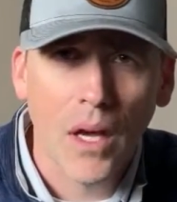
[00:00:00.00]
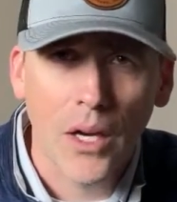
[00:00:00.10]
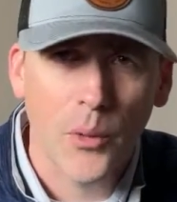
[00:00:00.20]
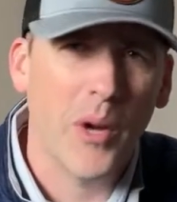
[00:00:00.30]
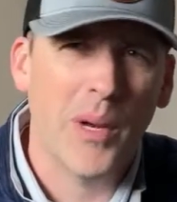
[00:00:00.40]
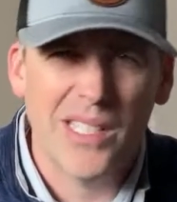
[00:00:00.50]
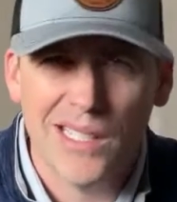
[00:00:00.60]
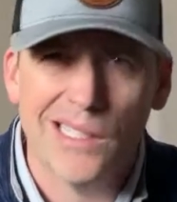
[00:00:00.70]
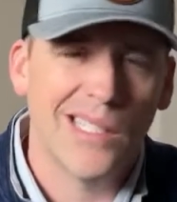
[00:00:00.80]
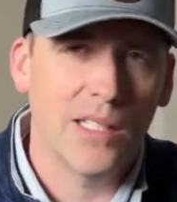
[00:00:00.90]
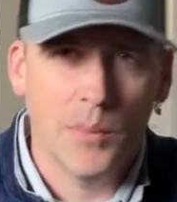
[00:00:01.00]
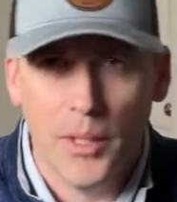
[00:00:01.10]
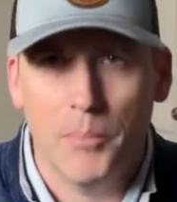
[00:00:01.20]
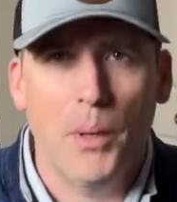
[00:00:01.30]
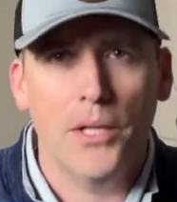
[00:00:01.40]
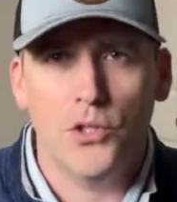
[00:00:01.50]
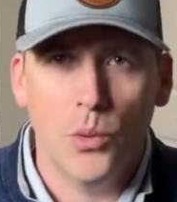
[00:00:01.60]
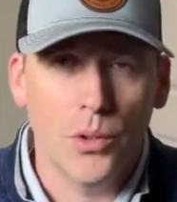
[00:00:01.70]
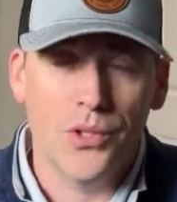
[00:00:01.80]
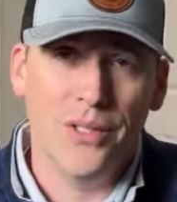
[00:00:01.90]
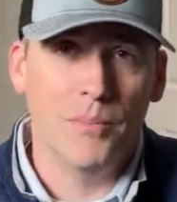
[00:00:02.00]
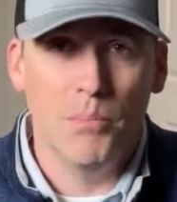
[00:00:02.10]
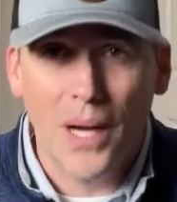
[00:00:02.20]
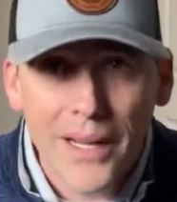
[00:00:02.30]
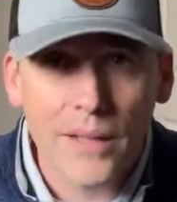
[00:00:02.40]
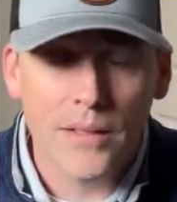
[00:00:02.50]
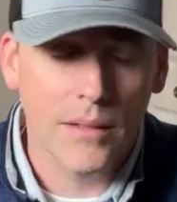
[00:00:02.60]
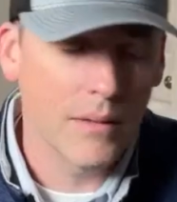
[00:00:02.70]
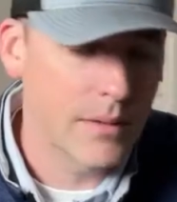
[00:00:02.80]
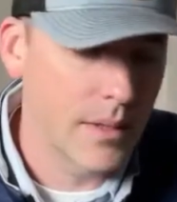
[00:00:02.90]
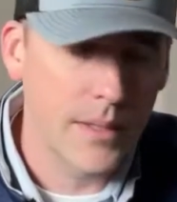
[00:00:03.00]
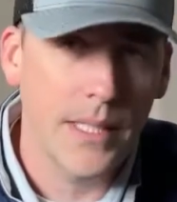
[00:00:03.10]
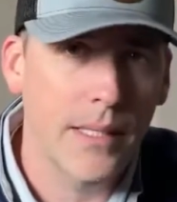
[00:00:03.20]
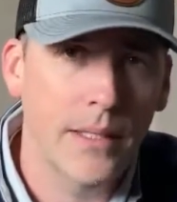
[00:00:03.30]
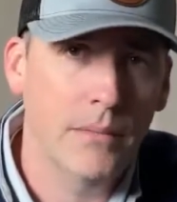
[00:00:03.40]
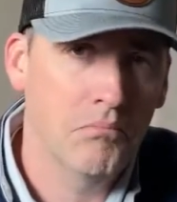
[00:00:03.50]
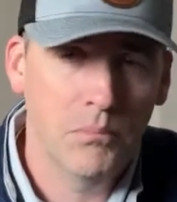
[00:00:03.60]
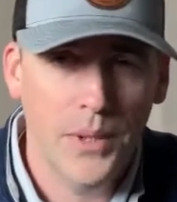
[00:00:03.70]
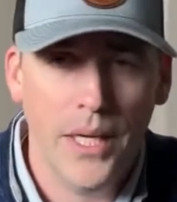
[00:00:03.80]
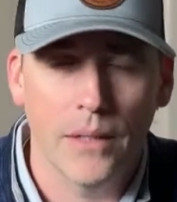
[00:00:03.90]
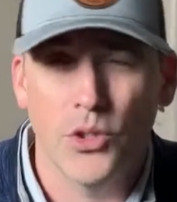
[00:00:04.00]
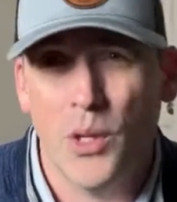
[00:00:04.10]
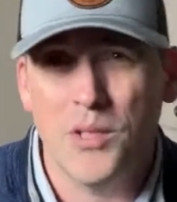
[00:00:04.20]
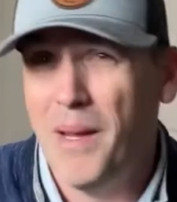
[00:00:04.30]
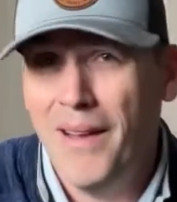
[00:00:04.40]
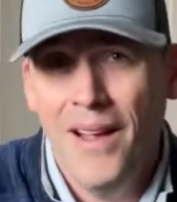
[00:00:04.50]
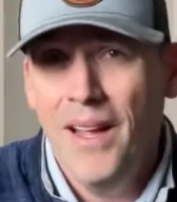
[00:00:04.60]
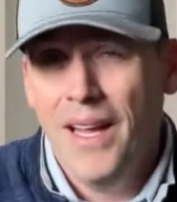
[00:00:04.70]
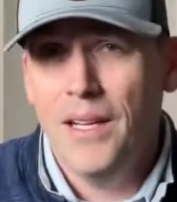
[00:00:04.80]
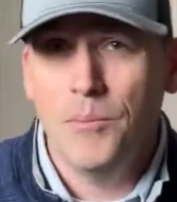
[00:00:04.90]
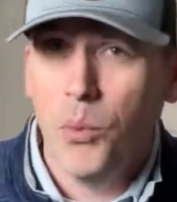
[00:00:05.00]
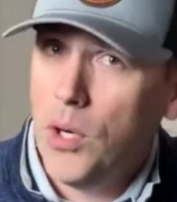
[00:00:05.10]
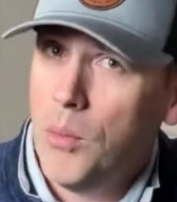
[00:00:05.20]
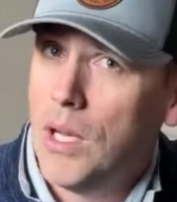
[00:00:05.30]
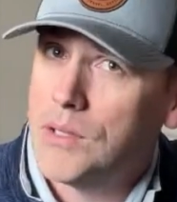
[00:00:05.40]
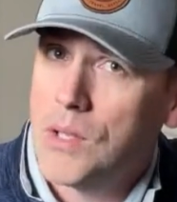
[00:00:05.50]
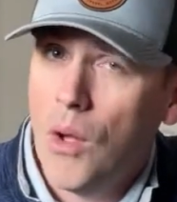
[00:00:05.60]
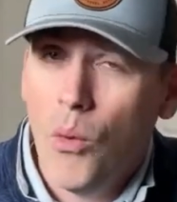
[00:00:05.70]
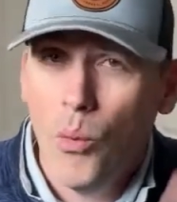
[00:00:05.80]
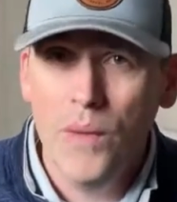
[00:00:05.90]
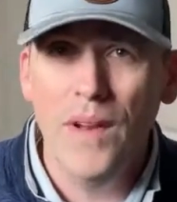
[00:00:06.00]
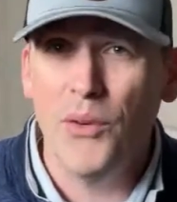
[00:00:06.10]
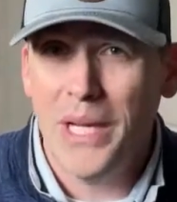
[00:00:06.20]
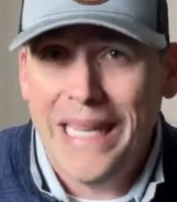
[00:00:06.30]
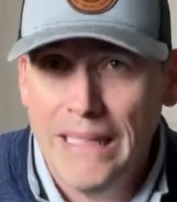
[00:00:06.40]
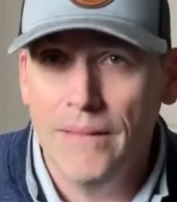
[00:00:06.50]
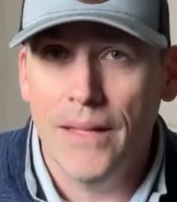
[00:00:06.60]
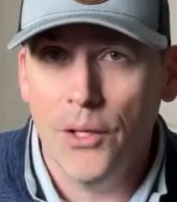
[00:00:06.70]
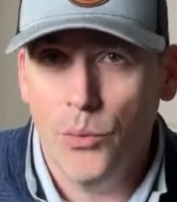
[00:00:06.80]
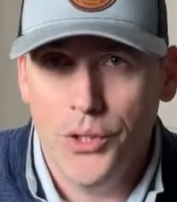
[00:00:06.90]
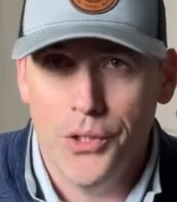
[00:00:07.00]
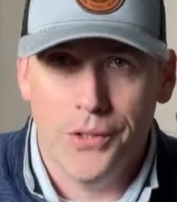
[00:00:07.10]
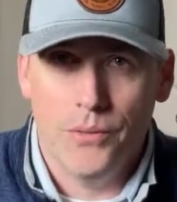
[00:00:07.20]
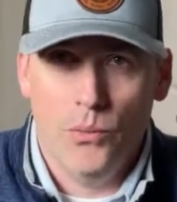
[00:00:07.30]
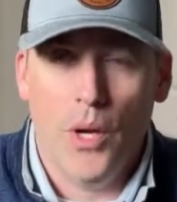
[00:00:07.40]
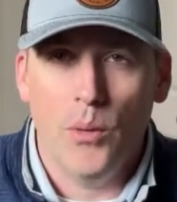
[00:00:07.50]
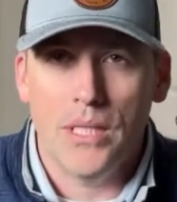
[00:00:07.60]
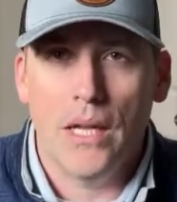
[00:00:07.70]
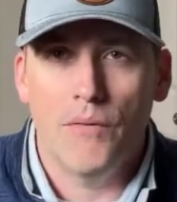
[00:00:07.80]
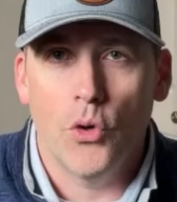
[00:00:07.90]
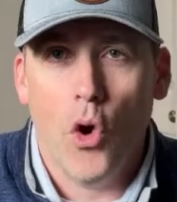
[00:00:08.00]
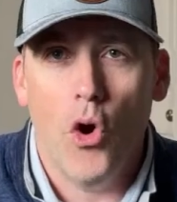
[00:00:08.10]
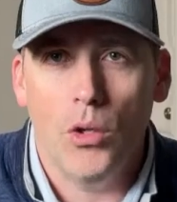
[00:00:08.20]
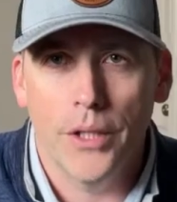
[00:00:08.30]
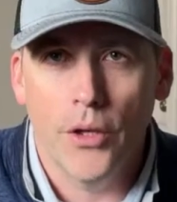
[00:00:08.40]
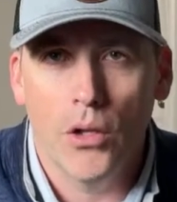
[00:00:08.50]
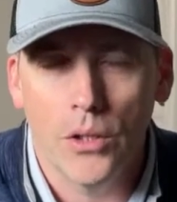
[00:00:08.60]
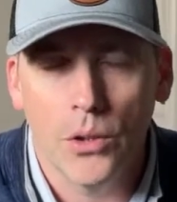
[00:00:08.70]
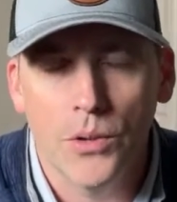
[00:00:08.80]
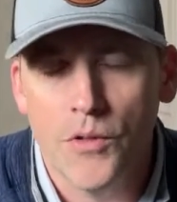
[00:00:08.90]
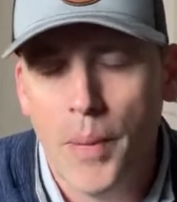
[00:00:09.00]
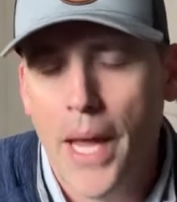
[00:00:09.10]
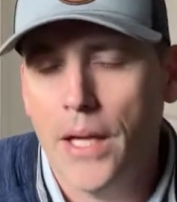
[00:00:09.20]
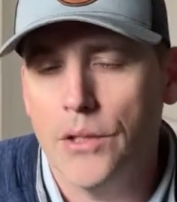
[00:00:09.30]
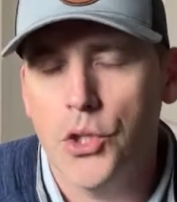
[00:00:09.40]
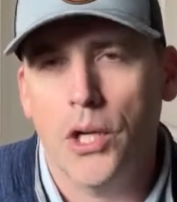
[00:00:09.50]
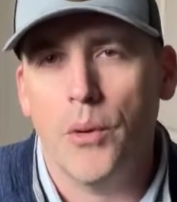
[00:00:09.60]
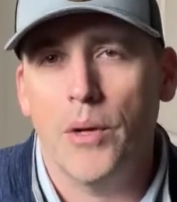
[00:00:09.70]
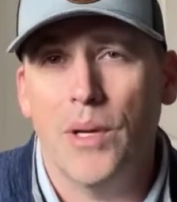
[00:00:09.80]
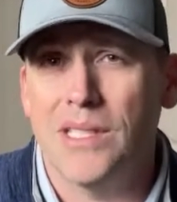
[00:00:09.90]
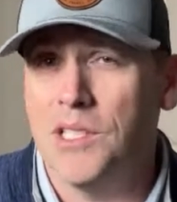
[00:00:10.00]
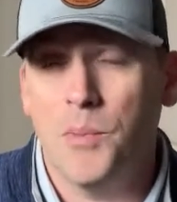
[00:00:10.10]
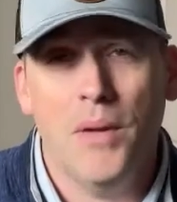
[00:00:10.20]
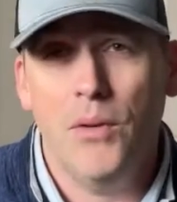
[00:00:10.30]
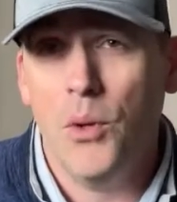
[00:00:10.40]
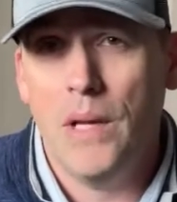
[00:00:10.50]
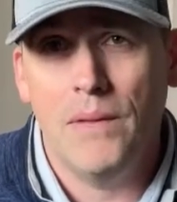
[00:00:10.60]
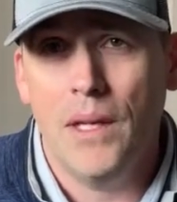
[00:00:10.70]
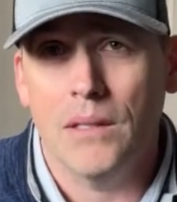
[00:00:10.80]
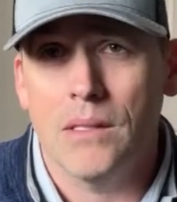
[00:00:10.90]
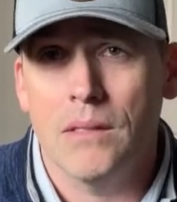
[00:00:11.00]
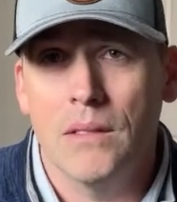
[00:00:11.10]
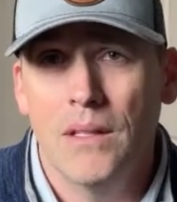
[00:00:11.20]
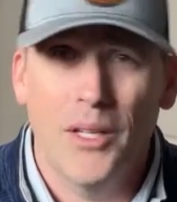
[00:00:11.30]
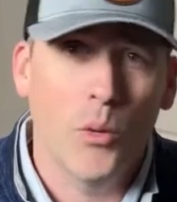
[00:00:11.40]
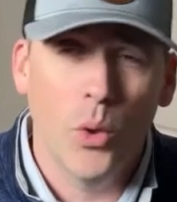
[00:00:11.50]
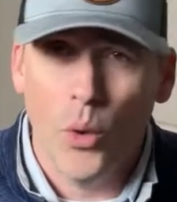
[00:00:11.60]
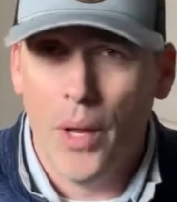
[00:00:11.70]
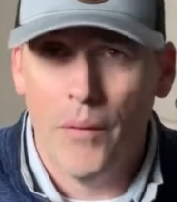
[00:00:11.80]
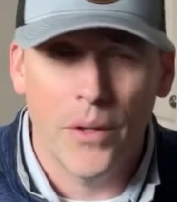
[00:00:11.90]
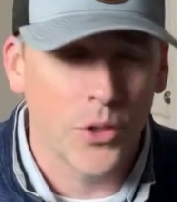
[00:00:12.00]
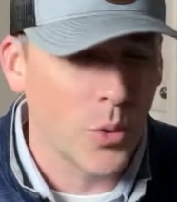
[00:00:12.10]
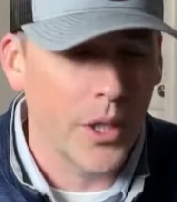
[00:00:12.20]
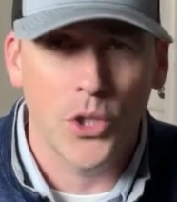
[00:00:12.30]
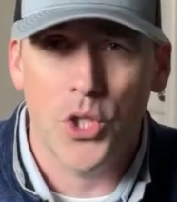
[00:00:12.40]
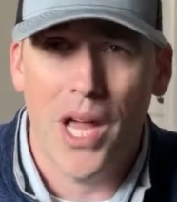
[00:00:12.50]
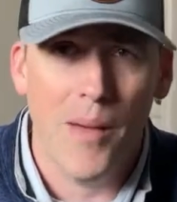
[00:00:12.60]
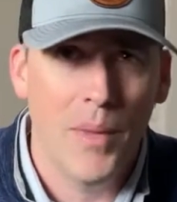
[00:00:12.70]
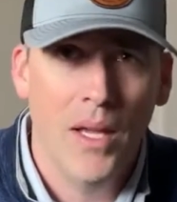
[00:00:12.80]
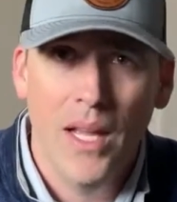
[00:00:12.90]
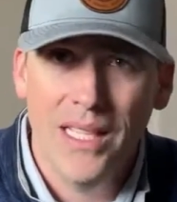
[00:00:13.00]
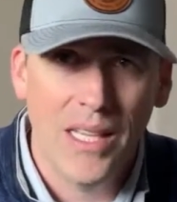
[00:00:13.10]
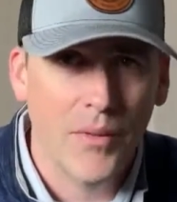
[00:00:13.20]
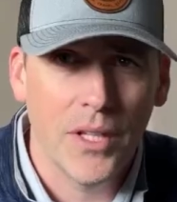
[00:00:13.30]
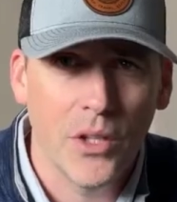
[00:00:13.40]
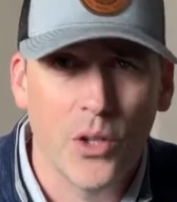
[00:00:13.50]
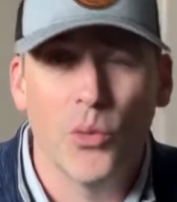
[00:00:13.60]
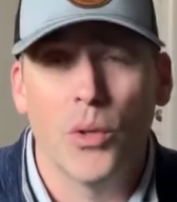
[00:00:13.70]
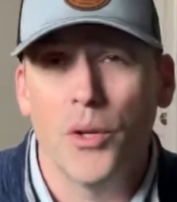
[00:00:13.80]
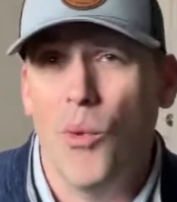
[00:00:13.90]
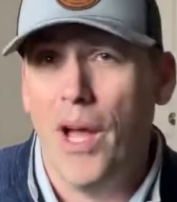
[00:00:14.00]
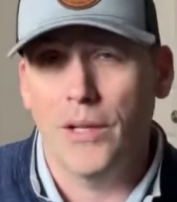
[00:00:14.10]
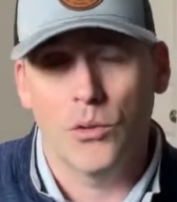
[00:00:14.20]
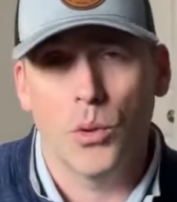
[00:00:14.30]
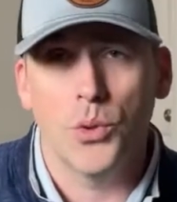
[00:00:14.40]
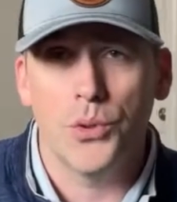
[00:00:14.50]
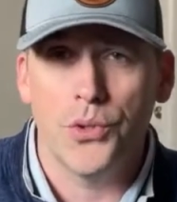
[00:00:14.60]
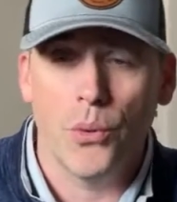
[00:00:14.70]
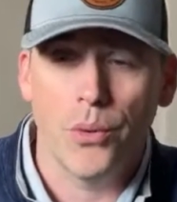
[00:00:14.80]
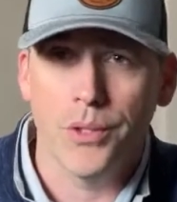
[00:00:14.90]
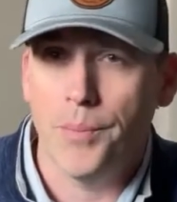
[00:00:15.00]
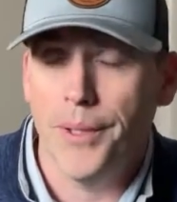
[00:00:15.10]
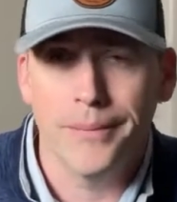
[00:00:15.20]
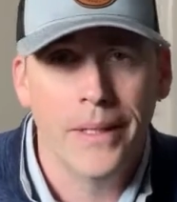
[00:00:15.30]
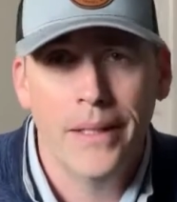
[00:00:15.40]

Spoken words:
Grand Residence does some like bike tours, so you can bike to the city. But yeah, it's a great spot. And Puerto Morelos, we've never eaten there. We always have their all-inclusive package at Grand Residence. But I've heard great things. Like we'll go down there and trinket shop. Has everything you could really want, grocery stores. But